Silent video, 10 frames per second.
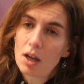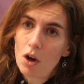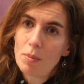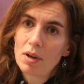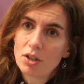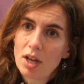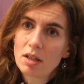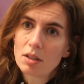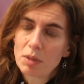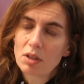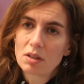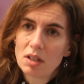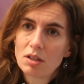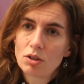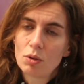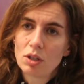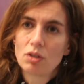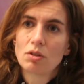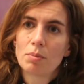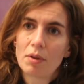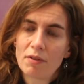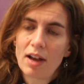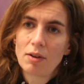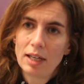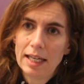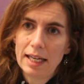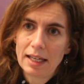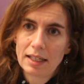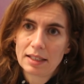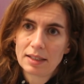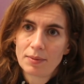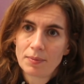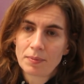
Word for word: global agendas because these two issues are profoundly linked.